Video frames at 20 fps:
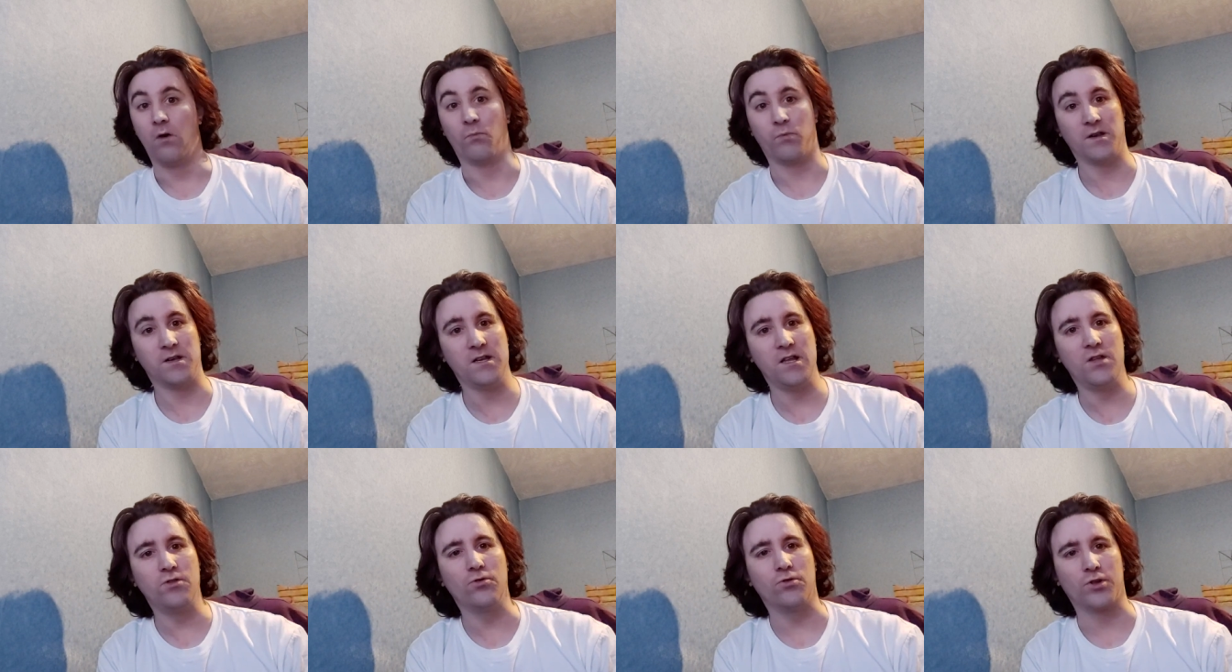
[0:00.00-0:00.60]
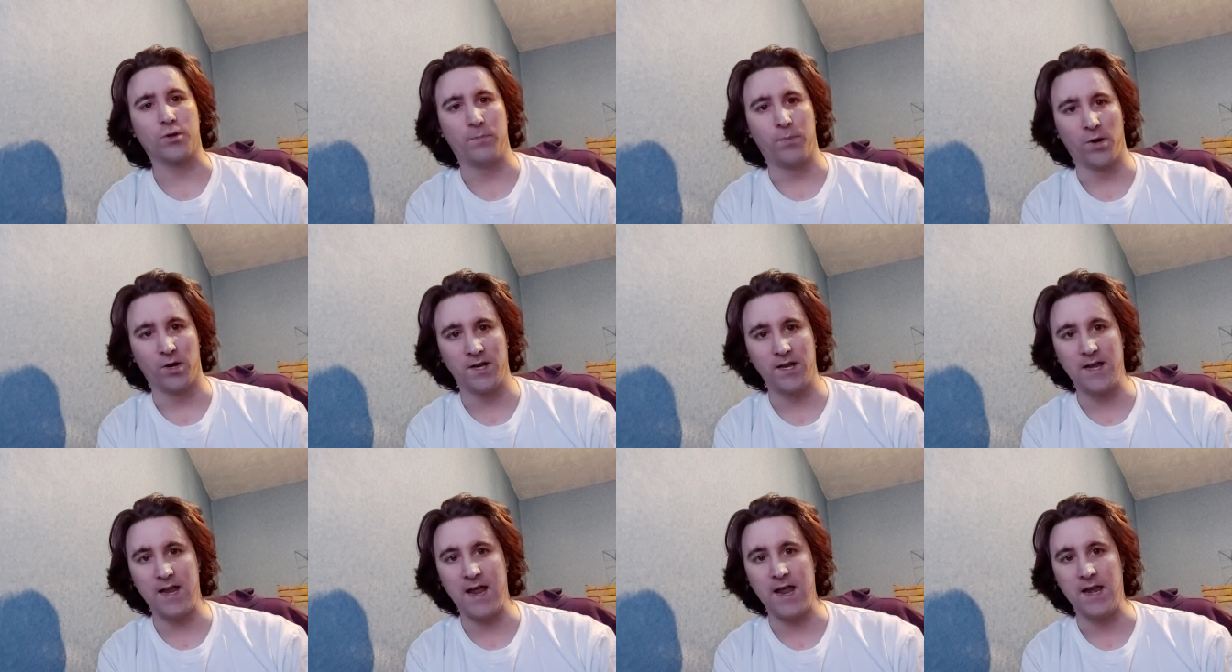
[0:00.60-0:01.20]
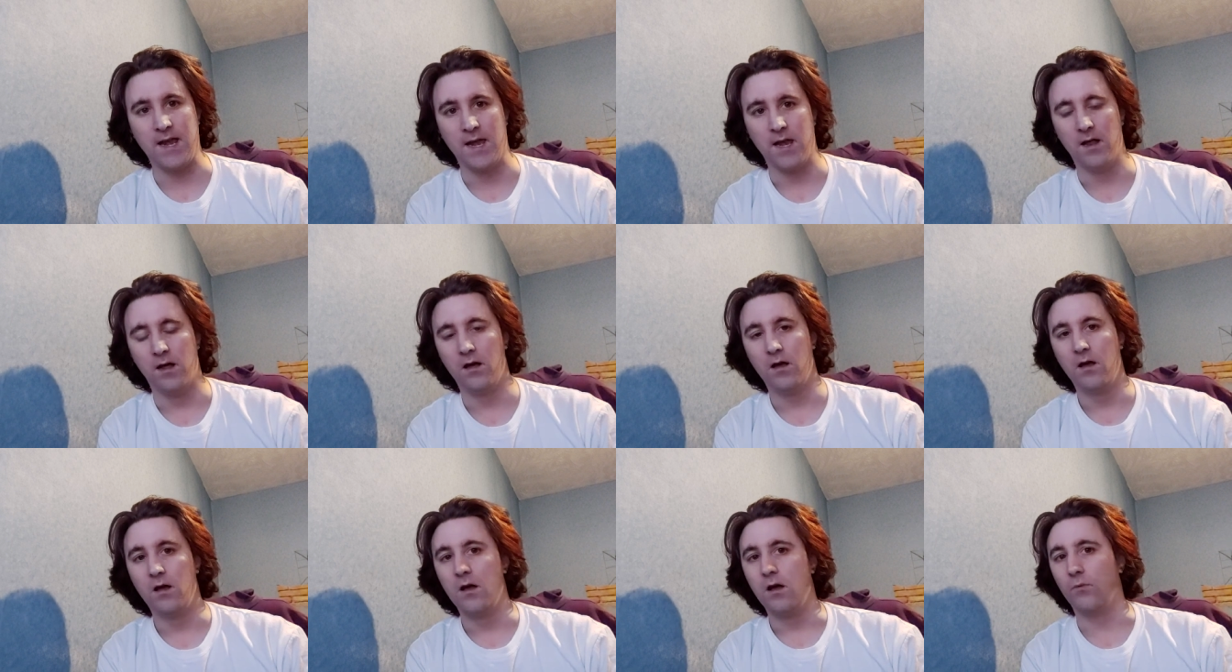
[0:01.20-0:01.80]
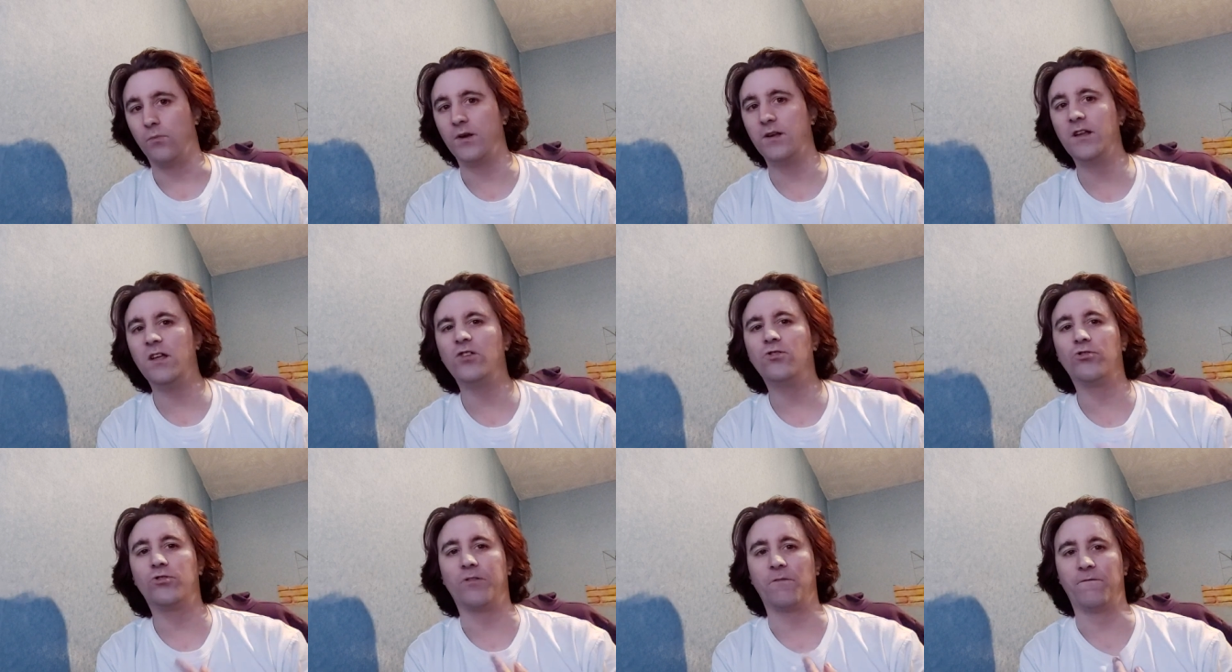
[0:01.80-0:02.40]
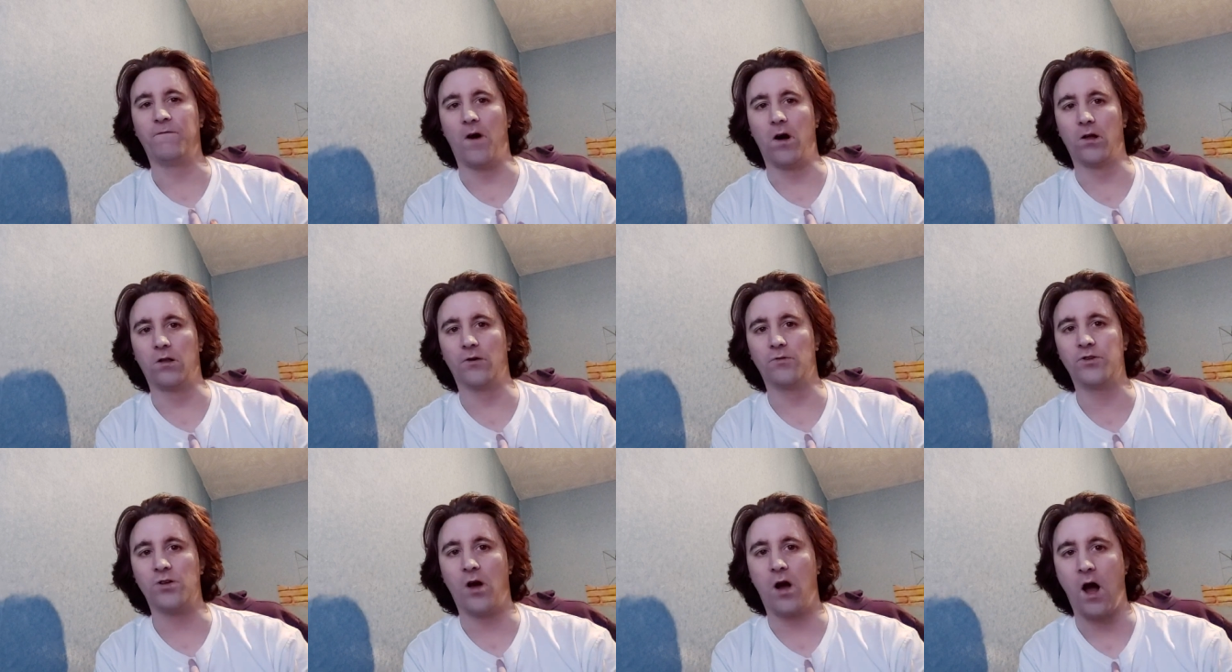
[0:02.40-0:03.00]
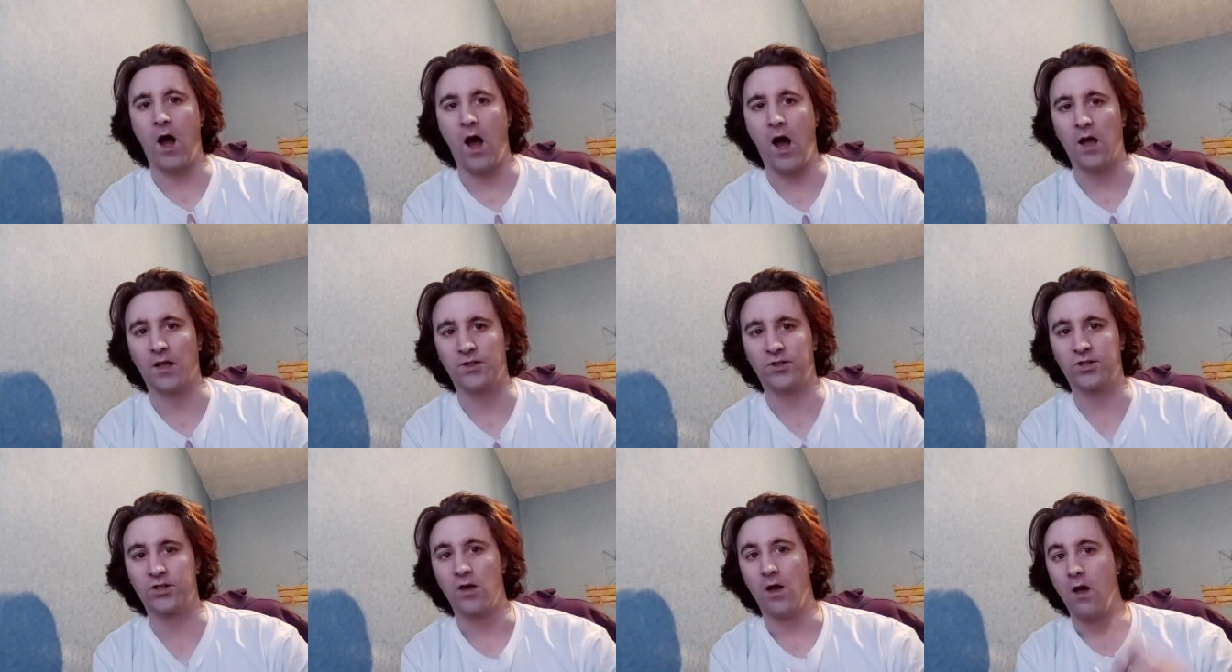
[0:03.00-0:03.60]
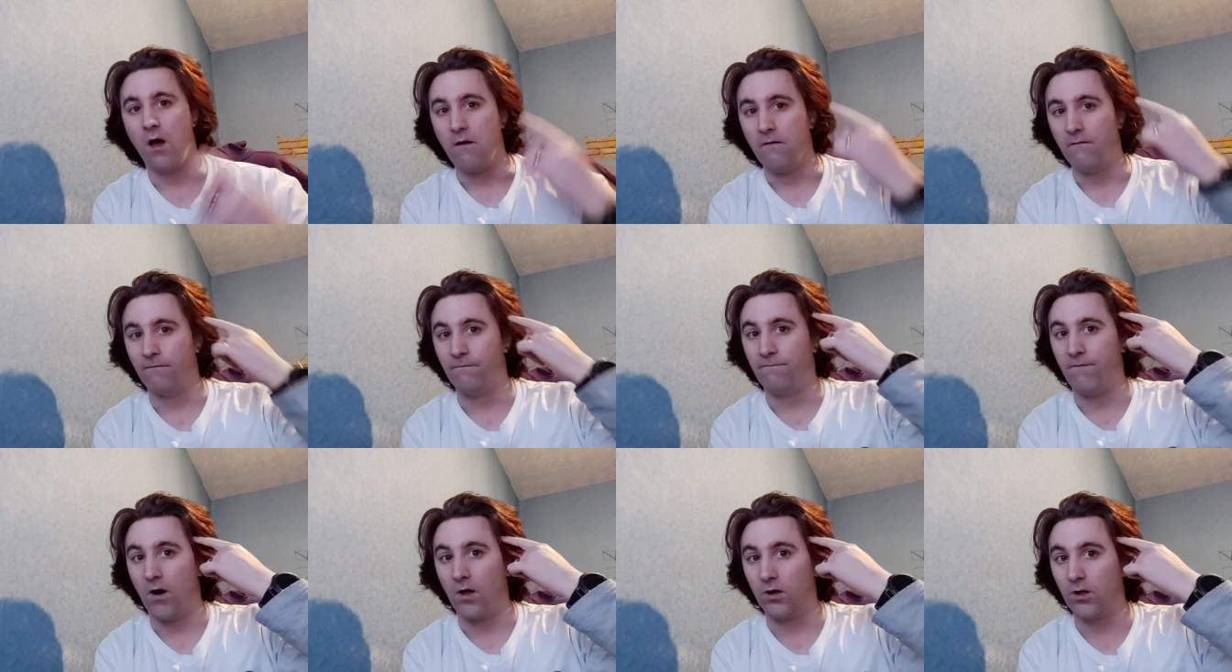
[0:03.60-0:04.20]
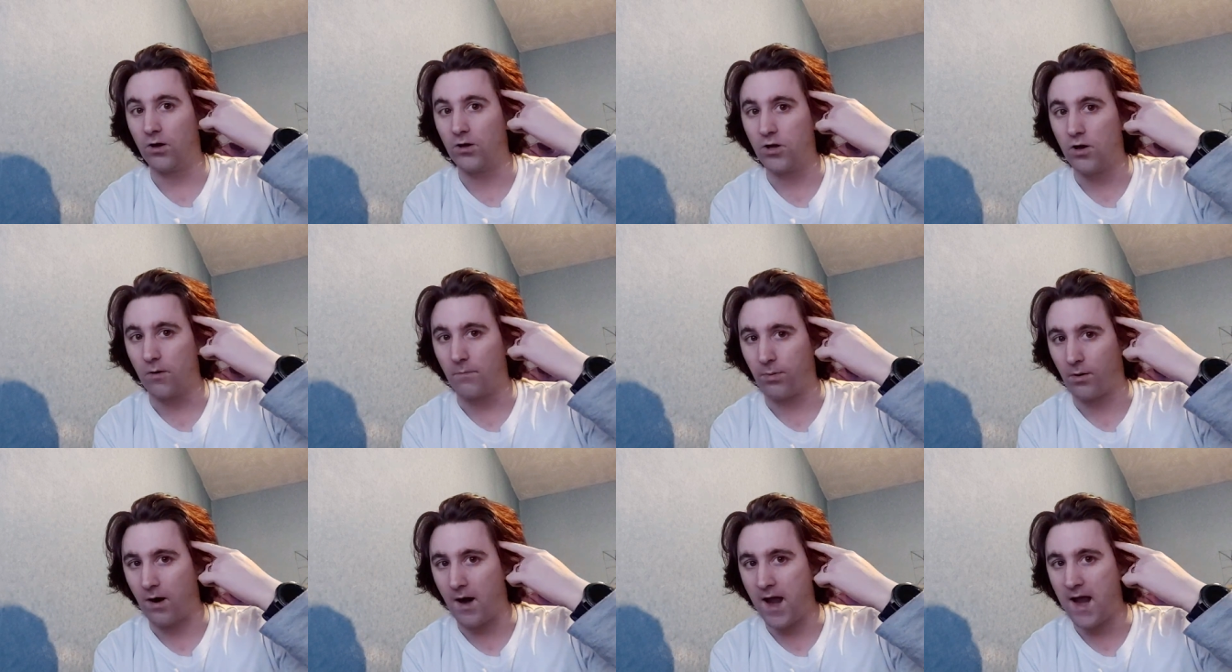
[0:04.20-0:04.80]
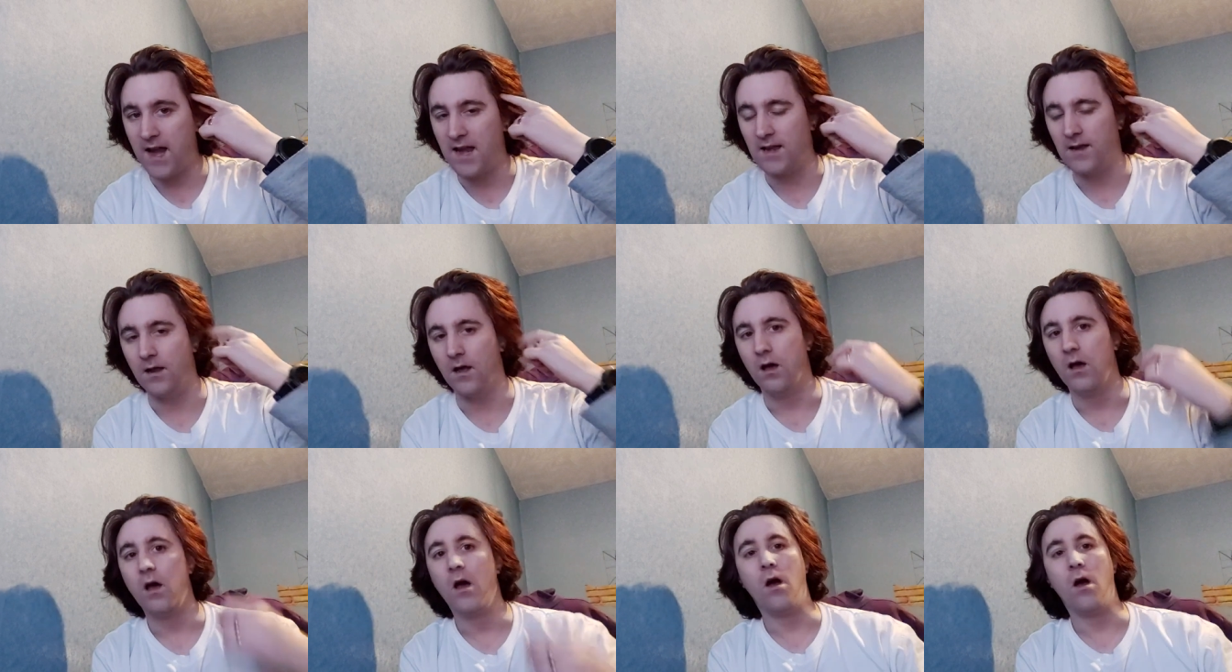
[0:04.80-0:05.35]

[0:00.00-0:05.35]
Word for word: We need you to put it in. And we need you to follow your heart and follow your brain.